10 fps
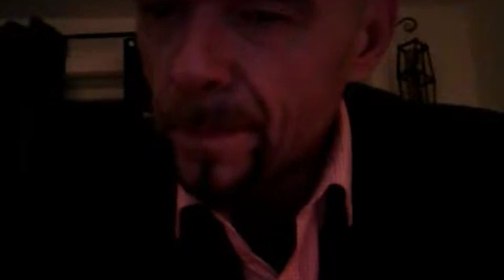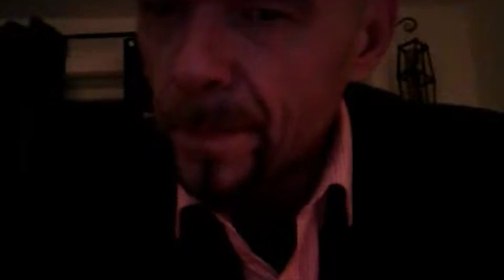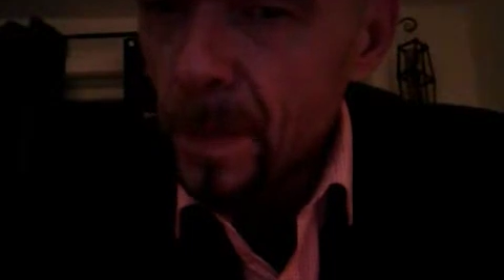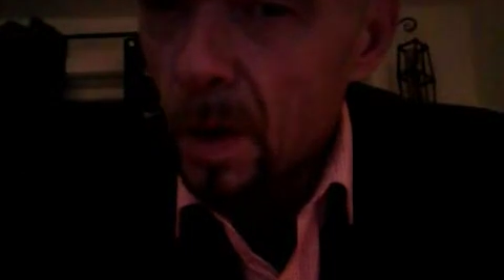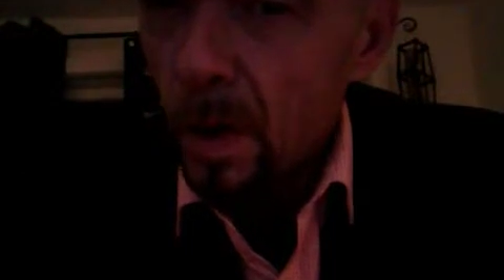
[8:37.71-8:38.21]

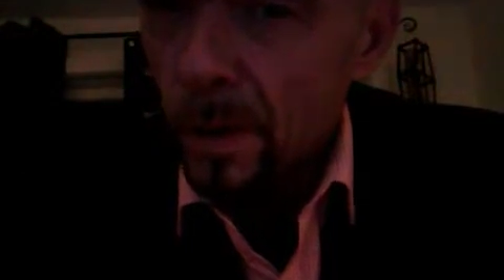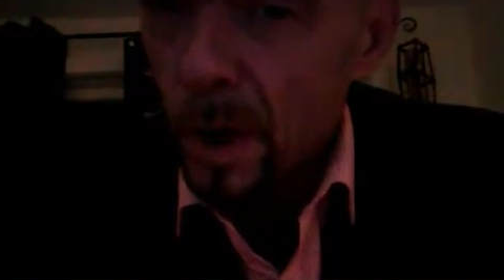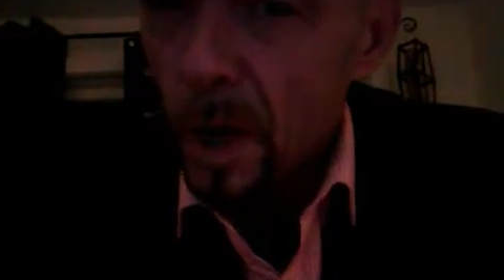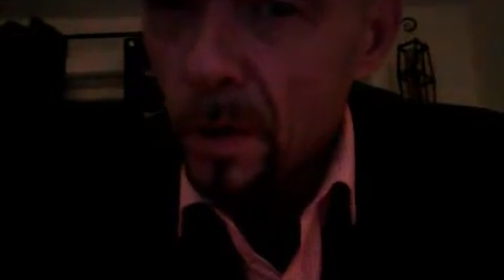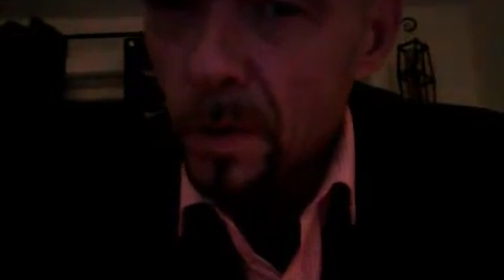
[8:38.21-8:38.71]

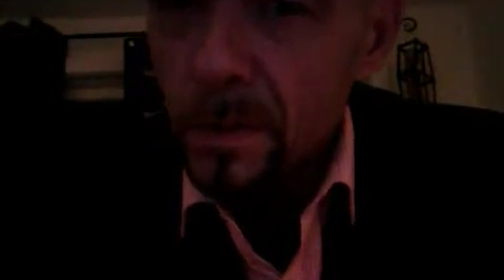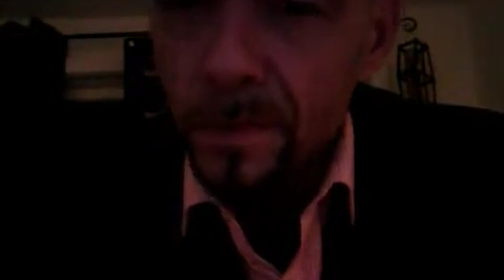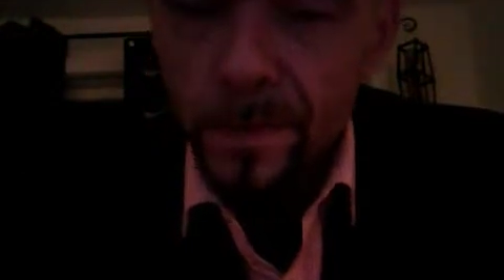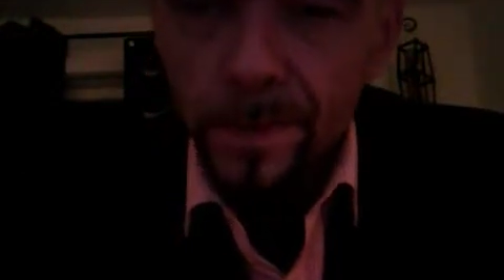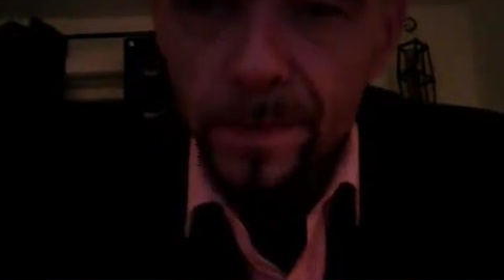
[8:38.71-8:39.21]
Although
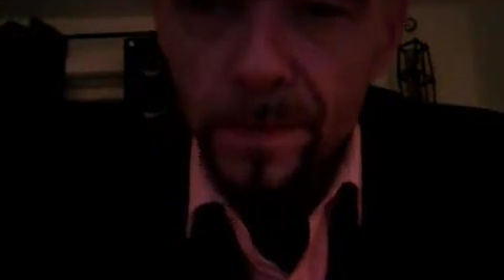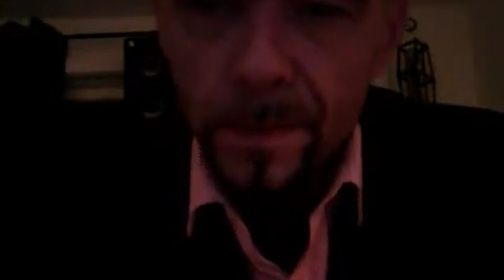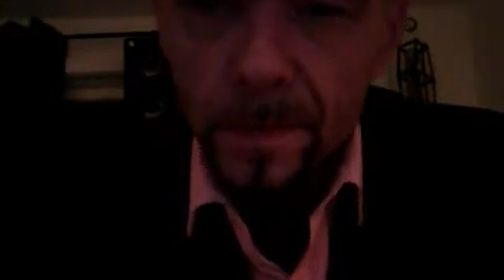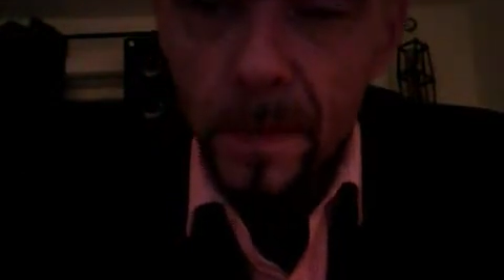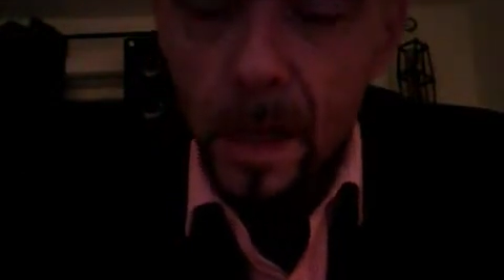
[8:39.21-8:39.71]

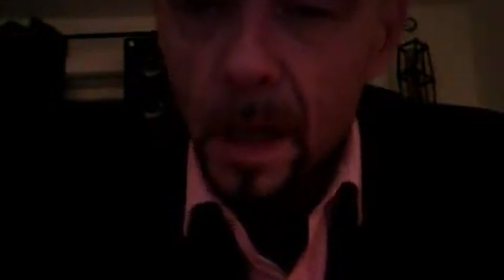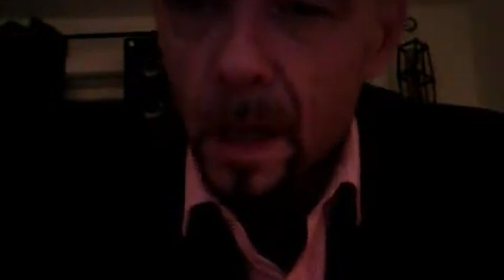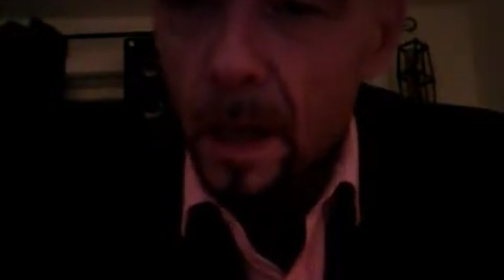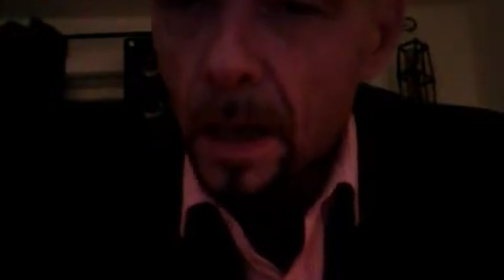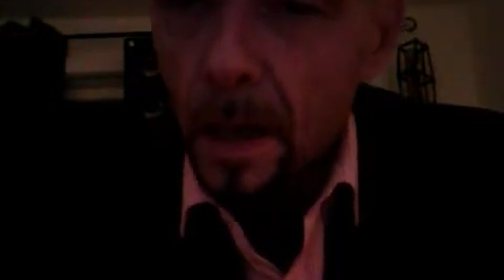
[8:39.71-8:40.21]

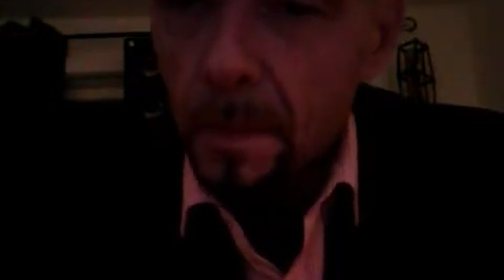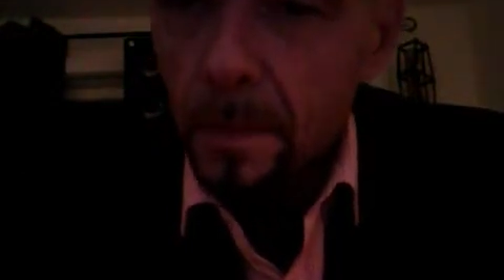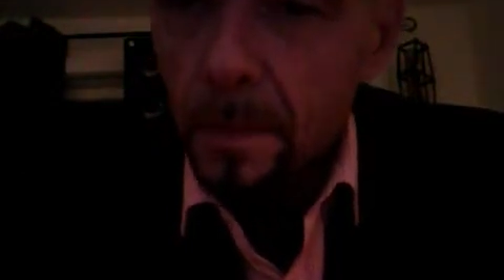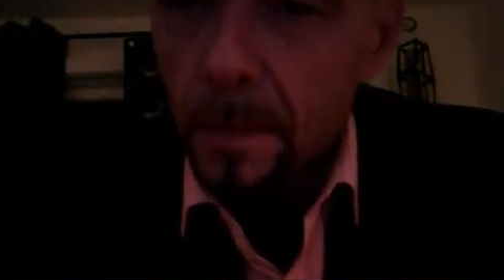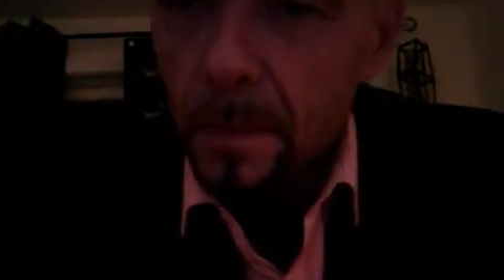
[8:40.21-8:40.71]

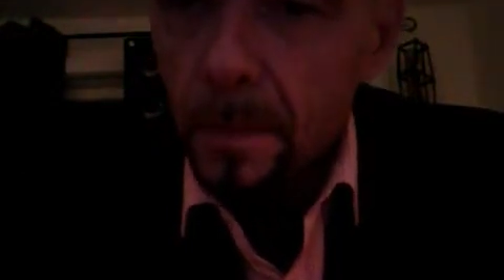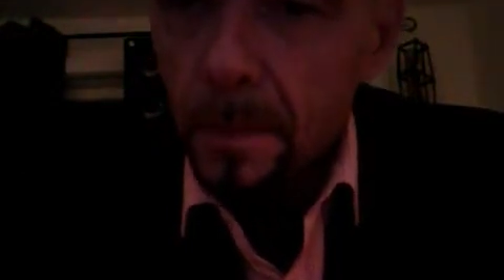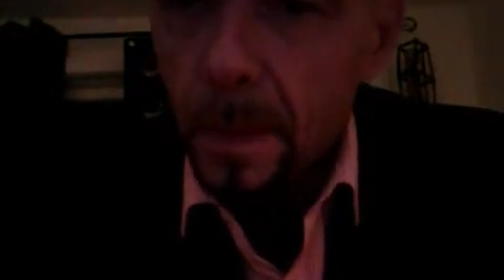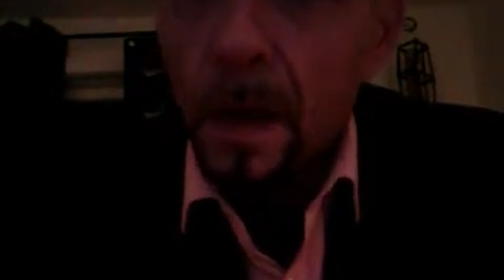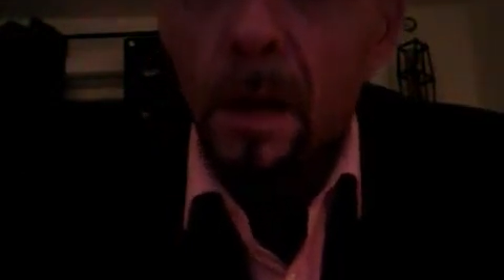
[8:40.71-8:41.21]

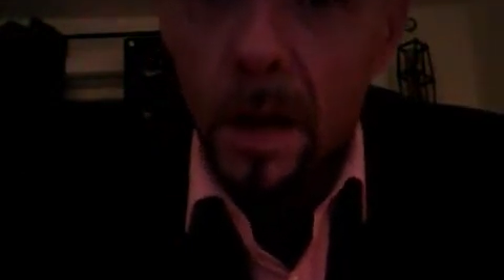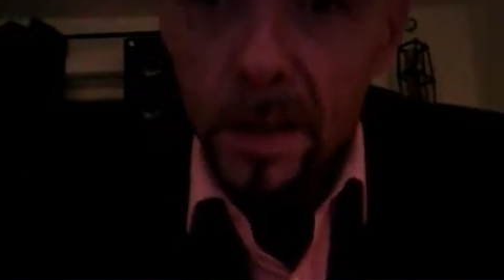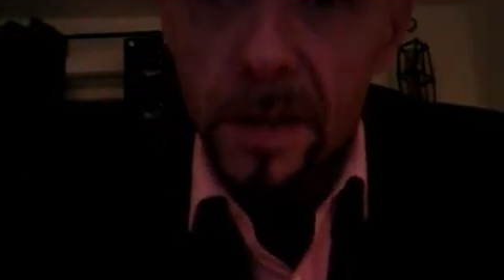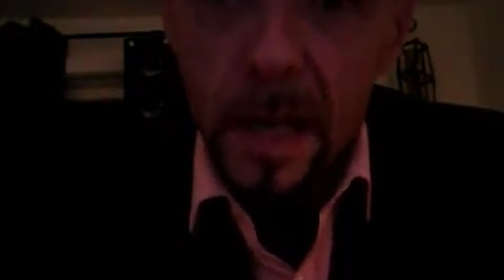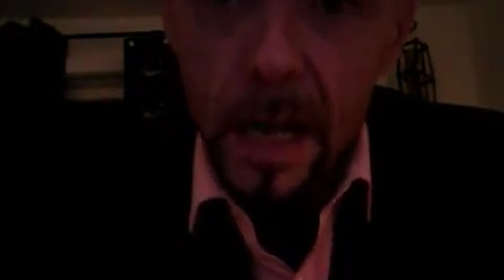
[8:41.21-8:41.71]
in a lot of
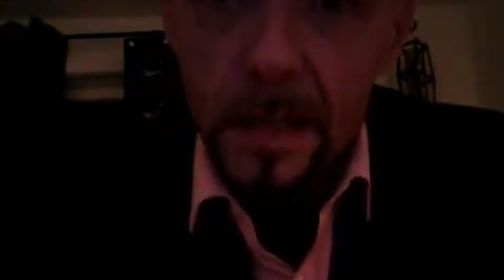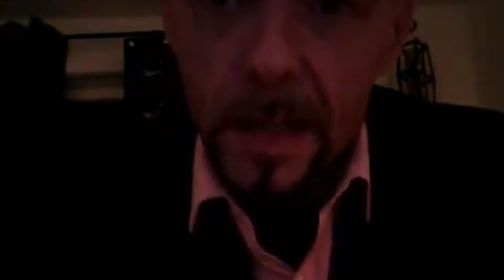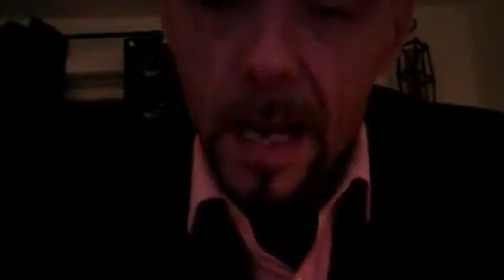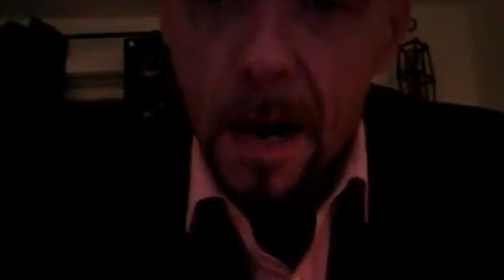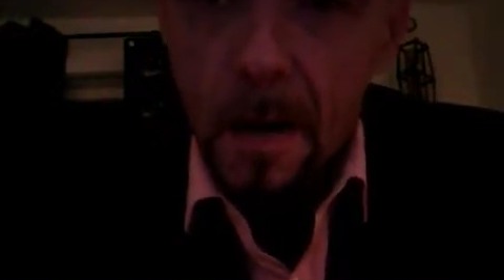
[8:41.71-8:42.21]
states
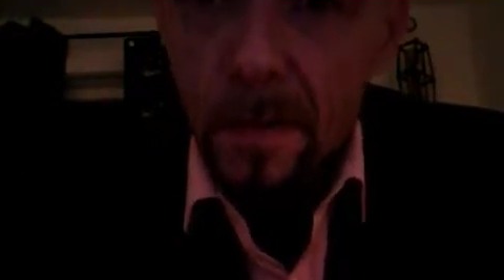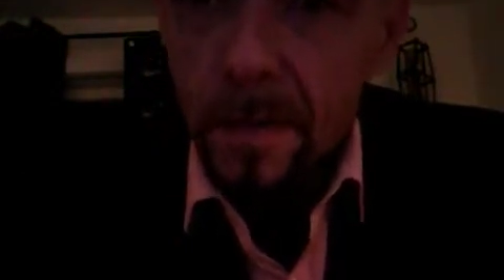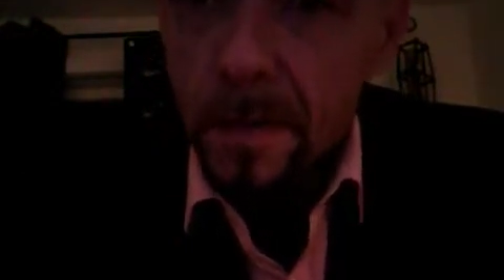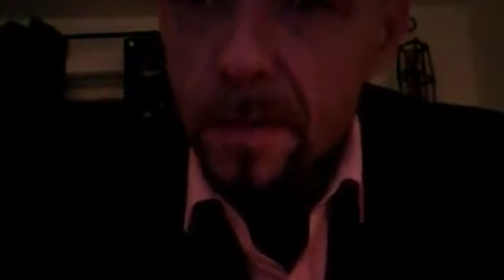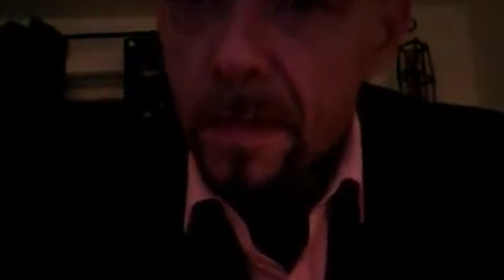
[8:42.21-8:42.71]
now
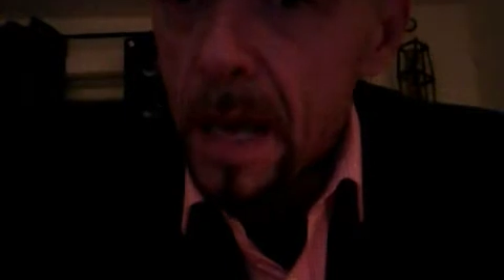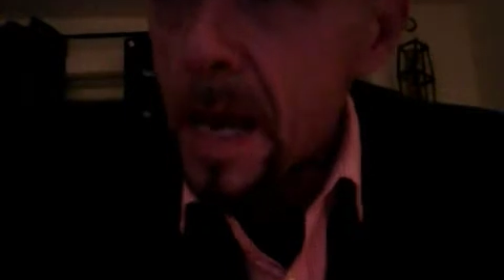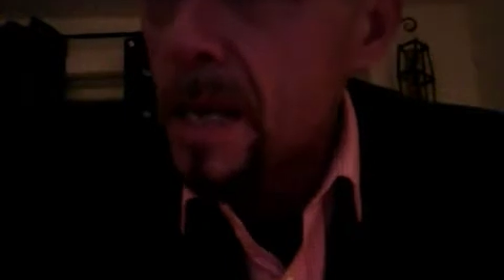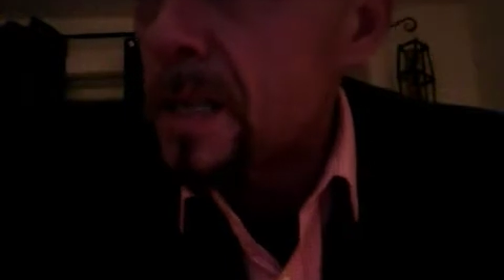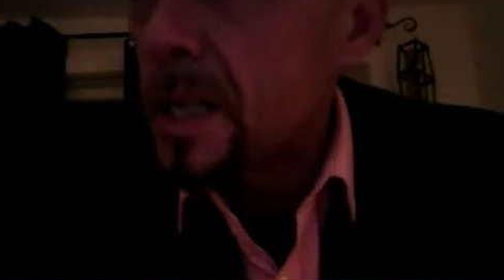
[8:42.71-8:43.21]

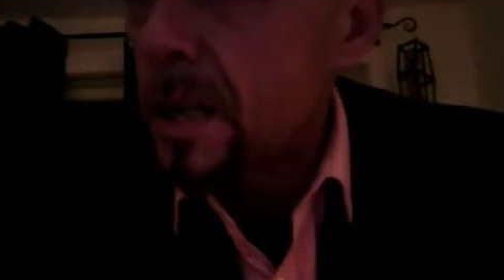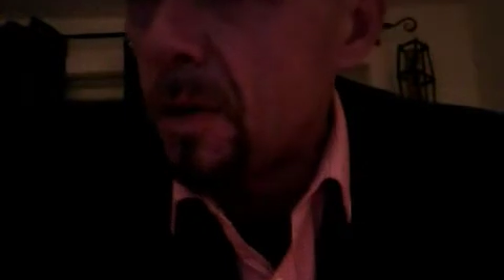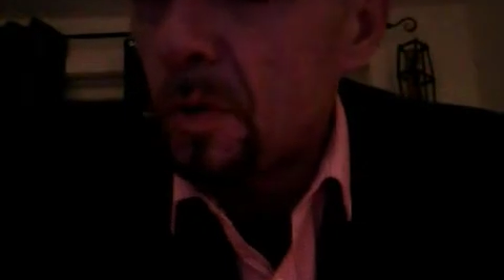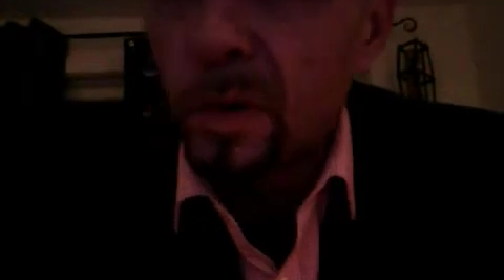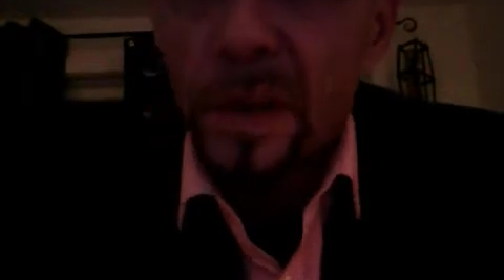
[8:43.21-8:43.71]
they
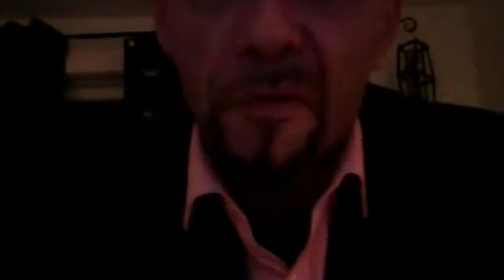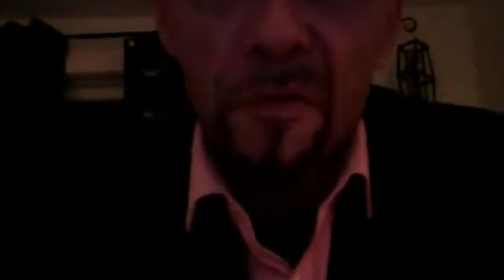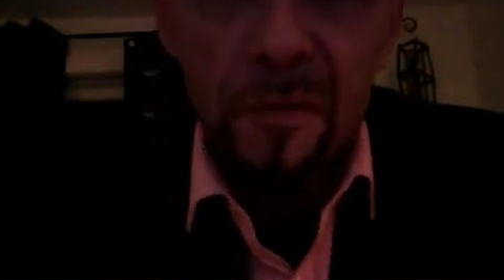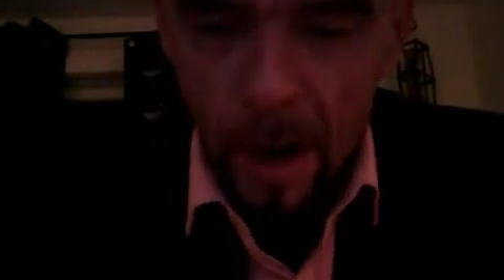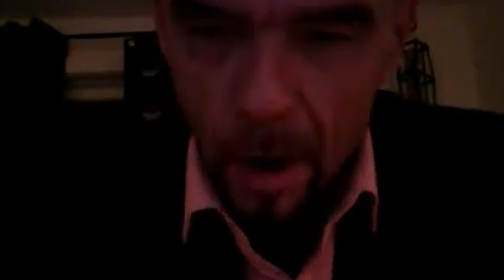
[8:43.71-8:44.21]
totally
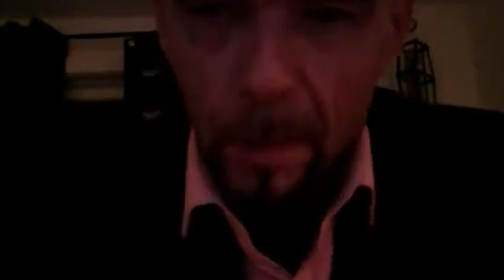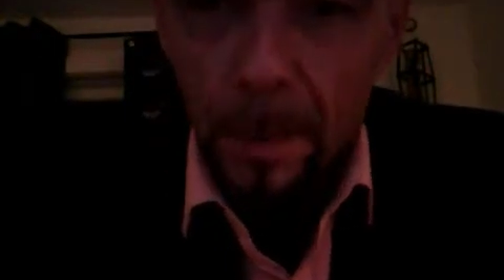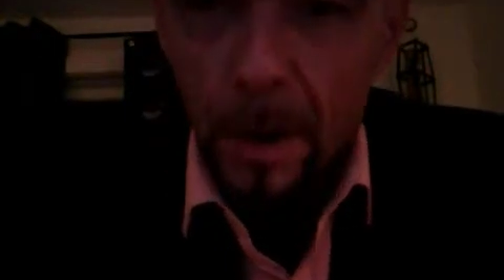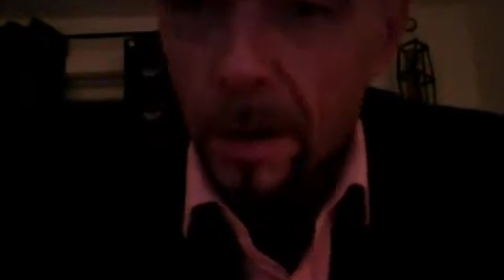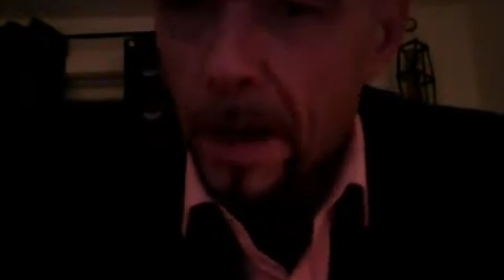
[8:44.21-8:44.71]
frown
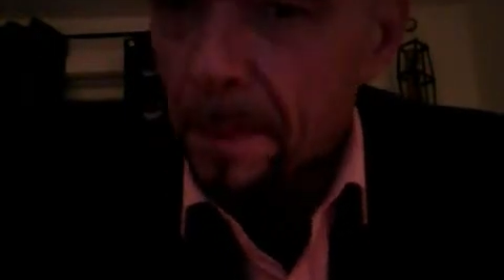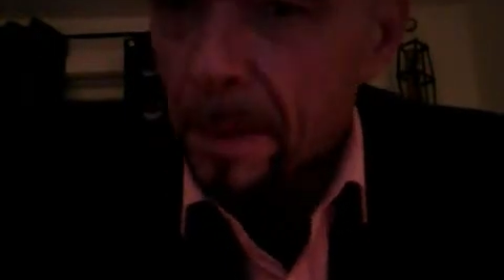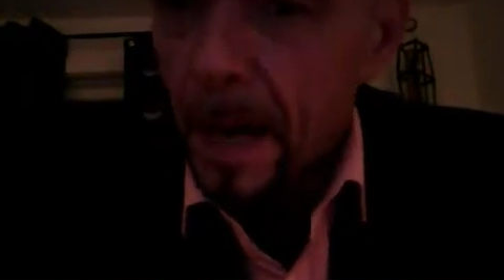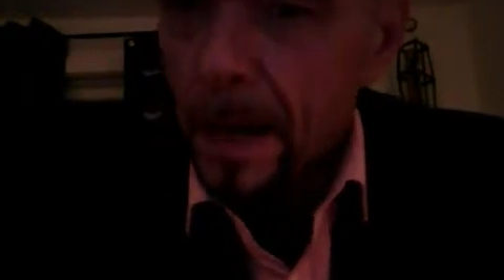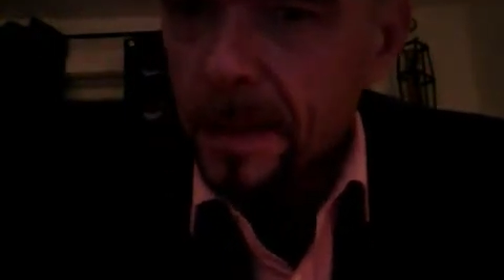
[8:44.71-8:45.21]
upon that
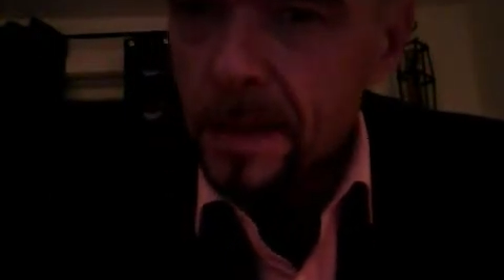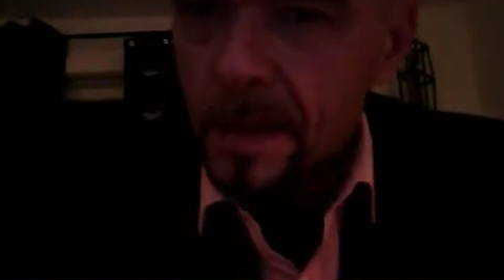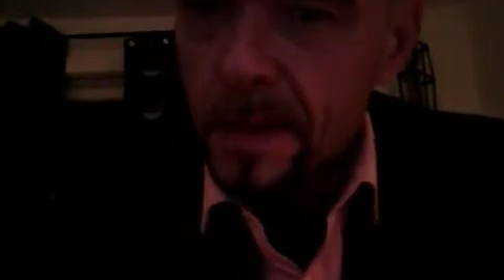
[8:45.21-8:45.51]
practice.